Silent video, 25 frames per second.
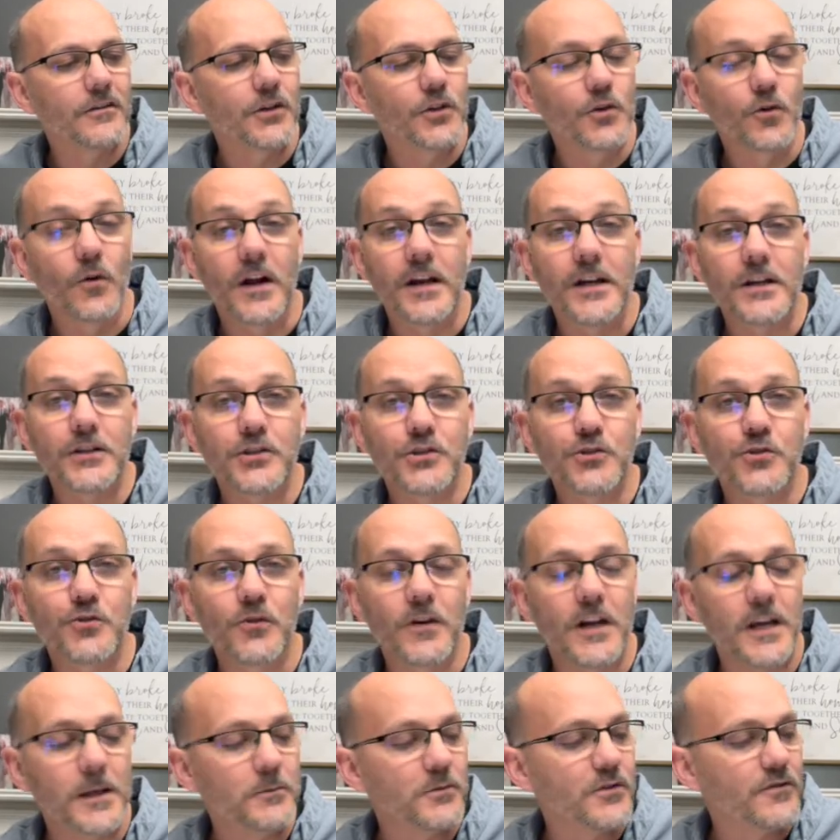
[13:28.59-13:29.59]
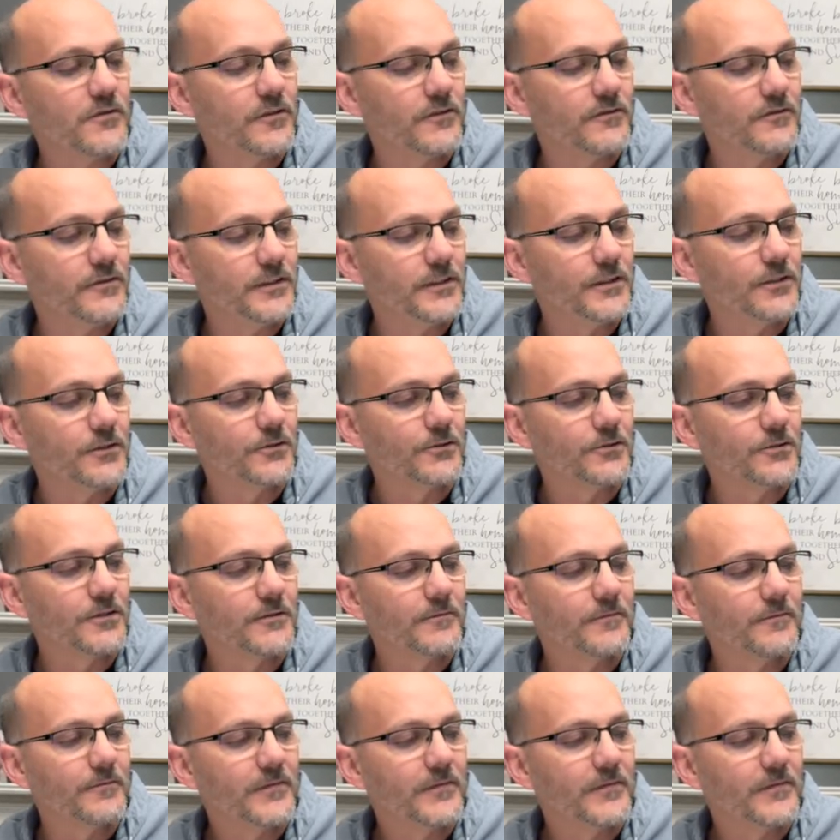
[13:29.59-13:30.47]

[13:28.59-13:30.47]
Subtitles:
greatest dreams fulfilled.